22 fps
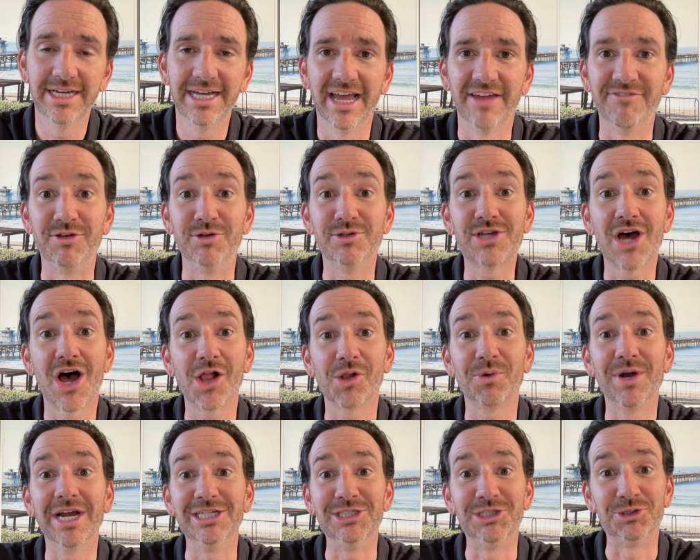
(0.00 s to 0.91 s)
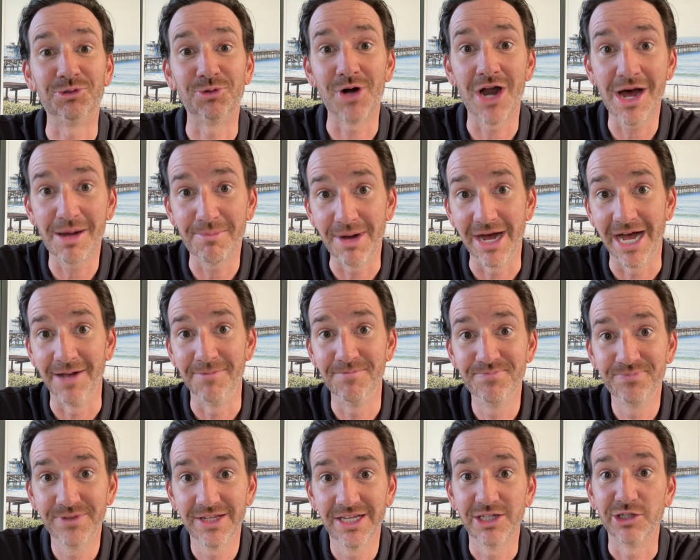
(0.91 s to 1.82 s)
If you tolerate drama,
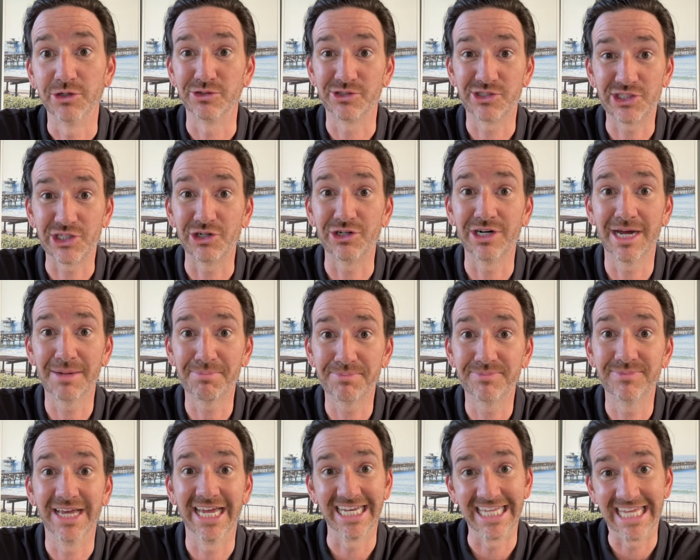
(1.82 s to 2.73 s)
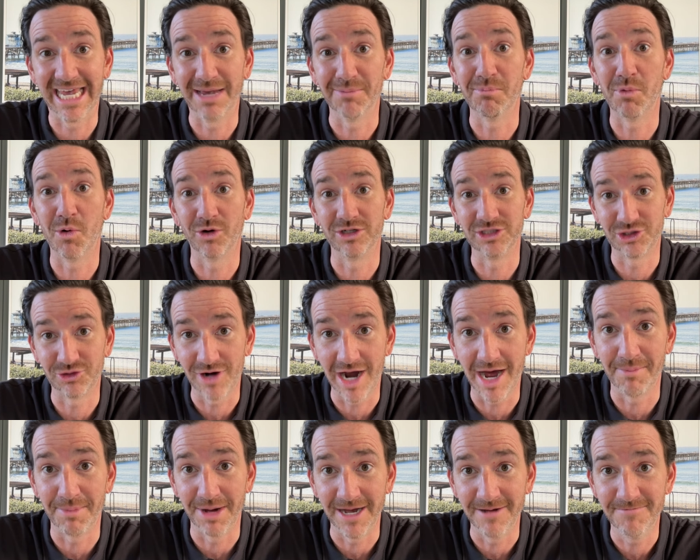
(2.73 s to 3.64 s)
you'll stir up and get more
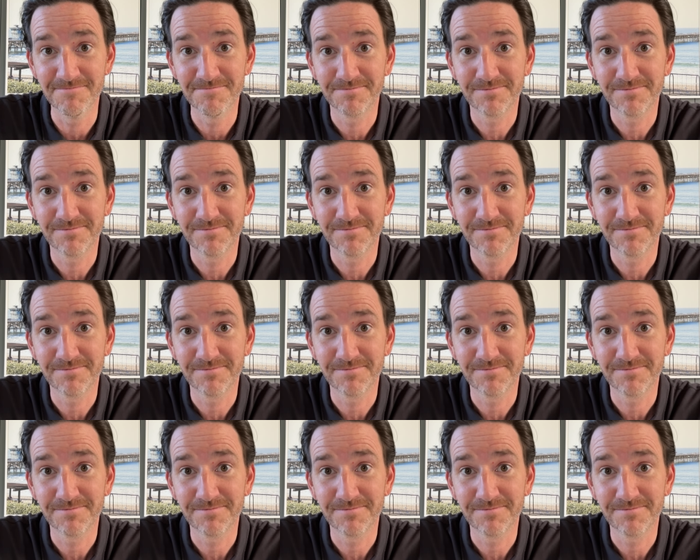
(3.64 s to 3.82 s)
drama.